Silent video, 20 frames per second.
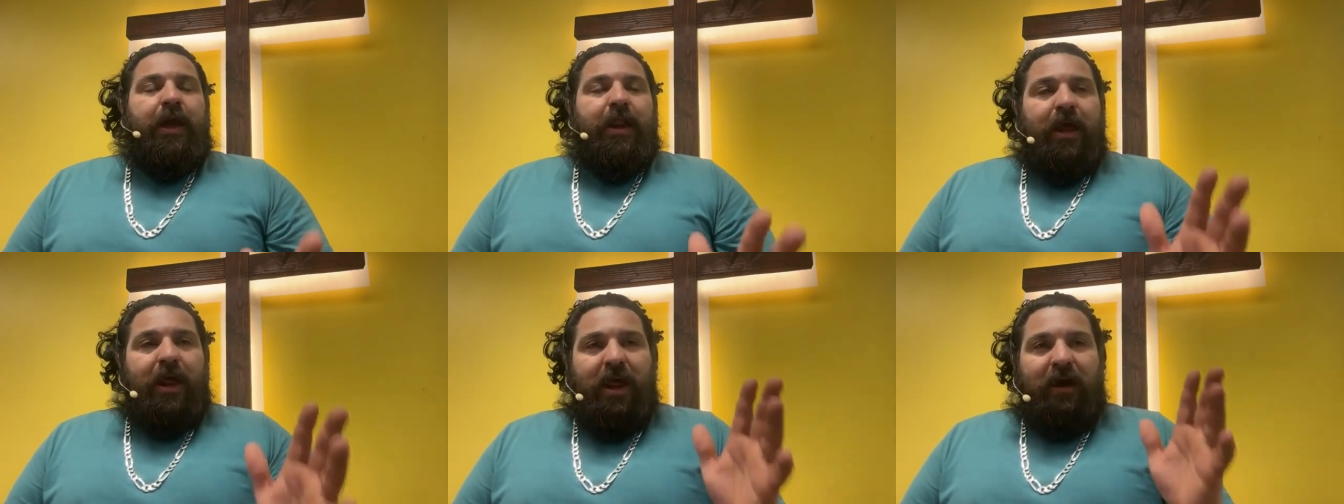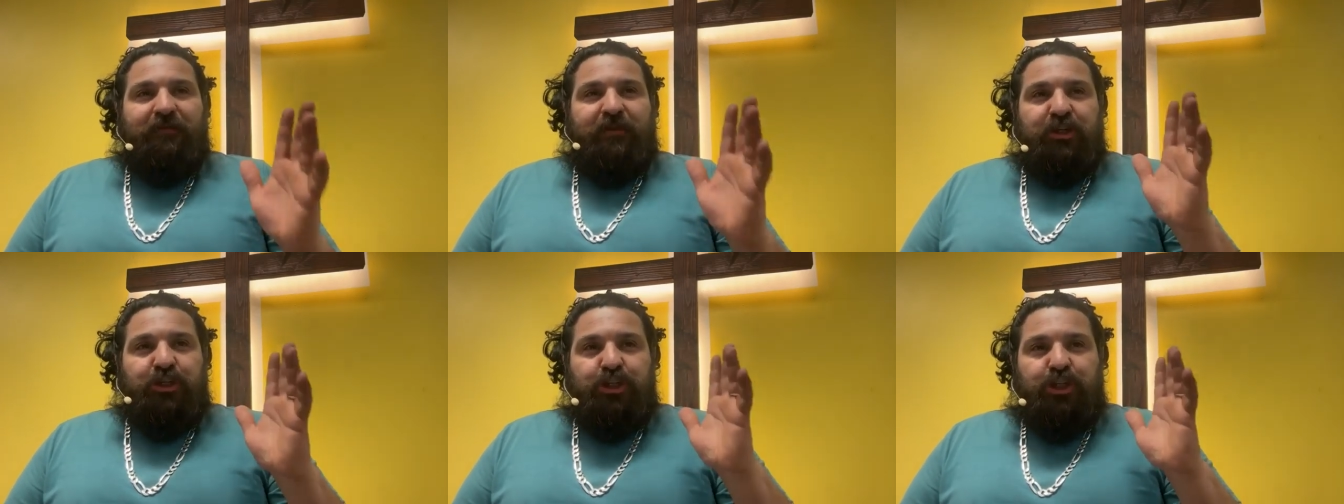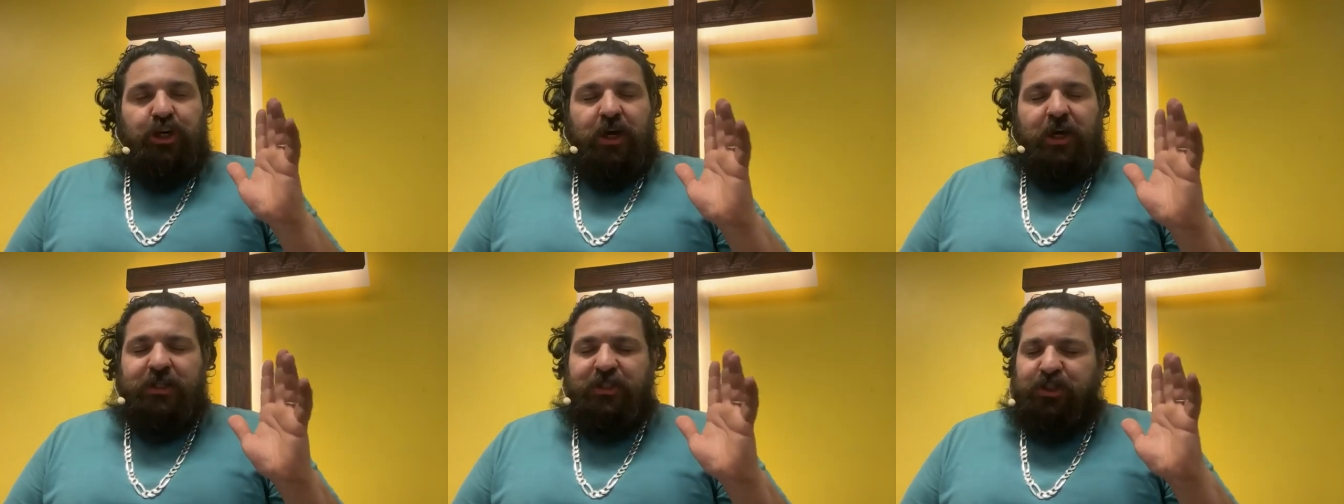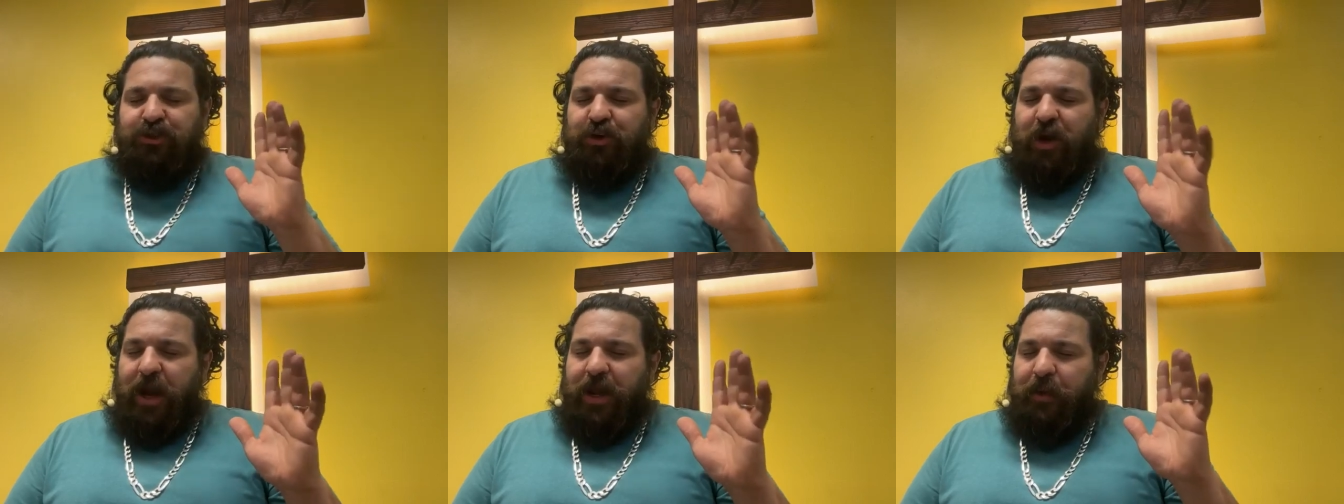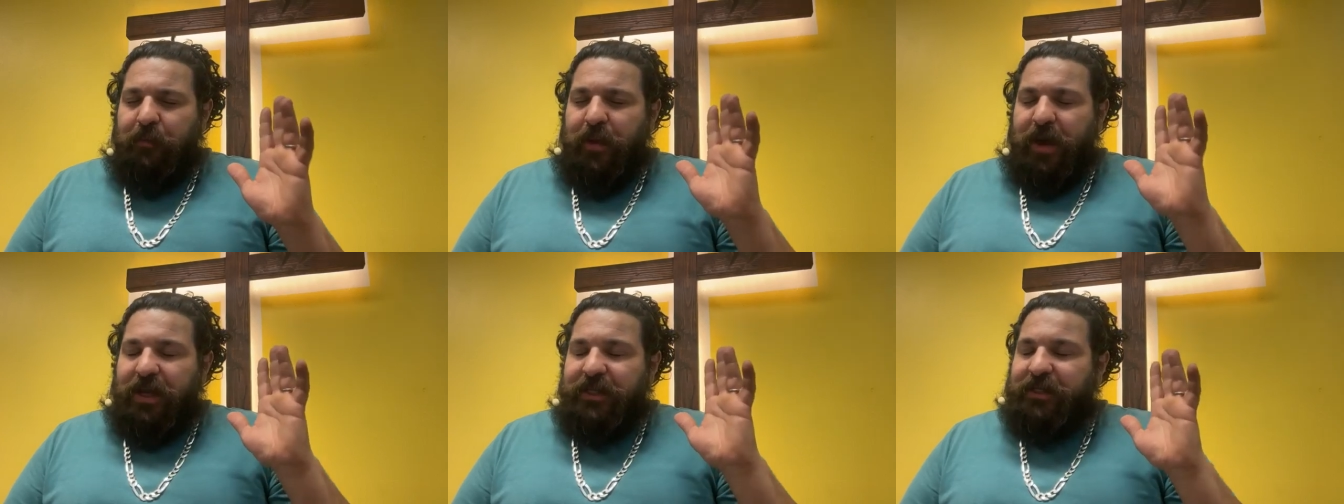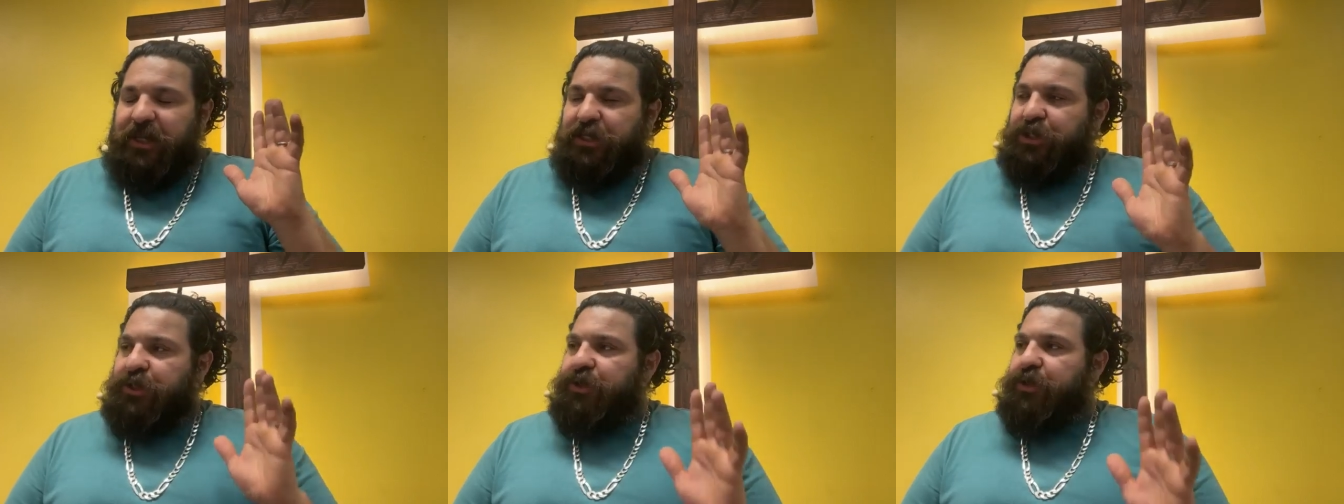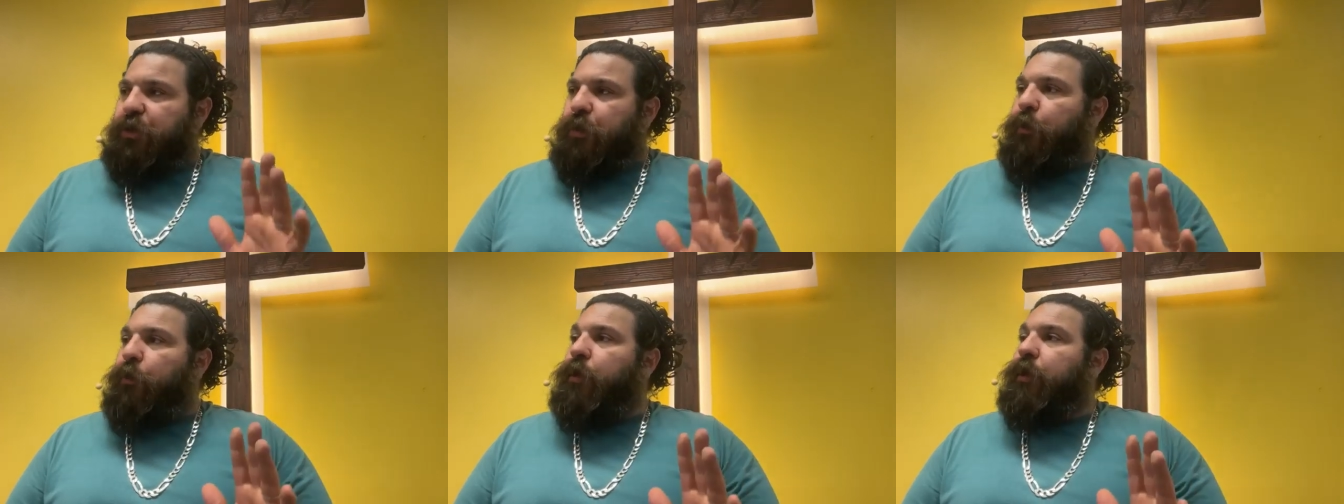And I'd have to just try to pay attention
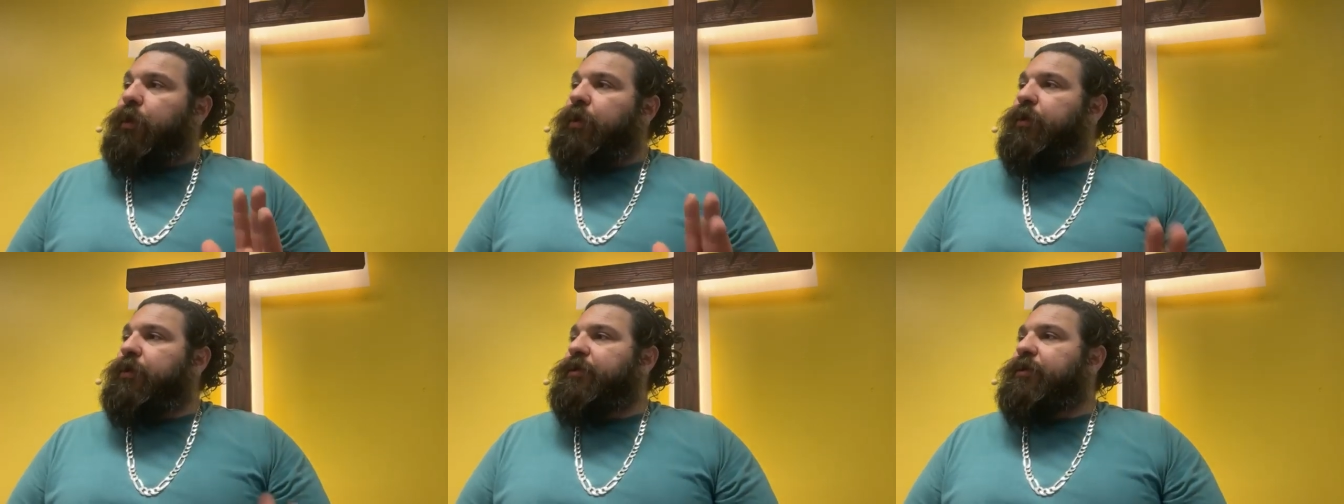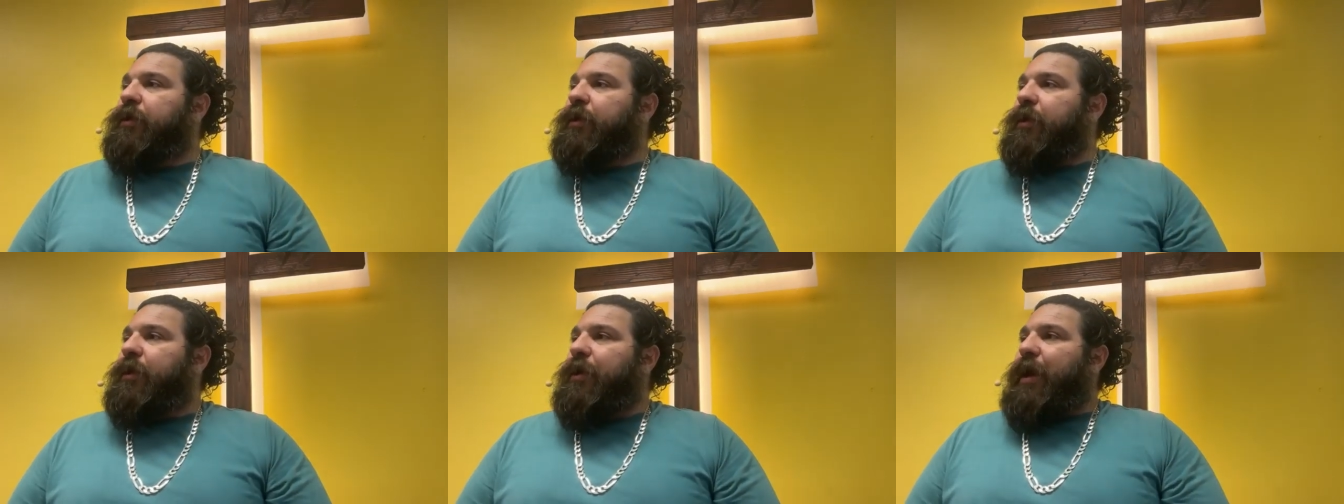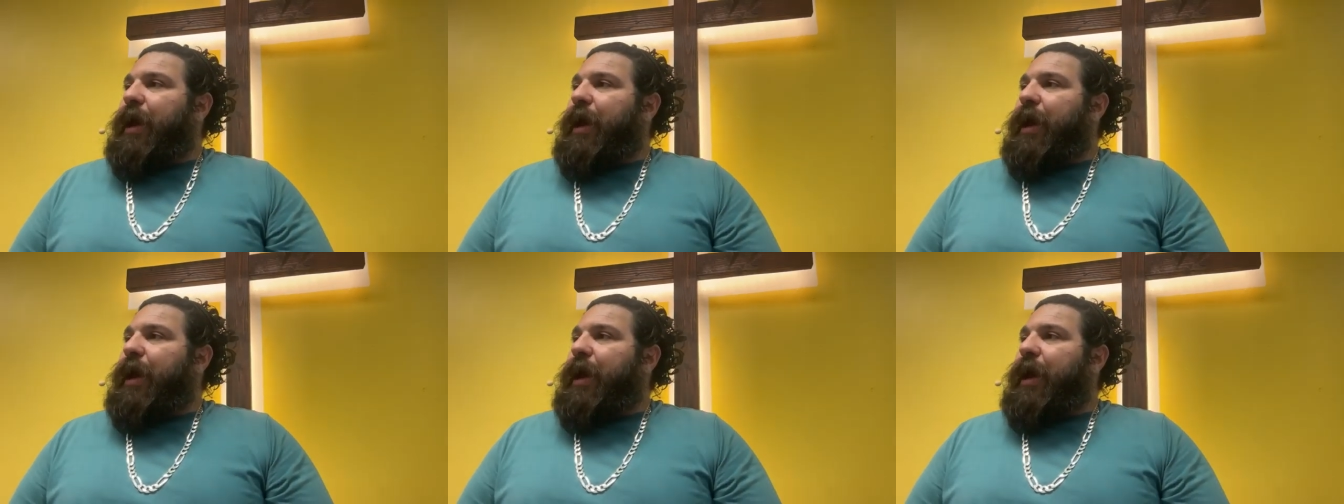to the words.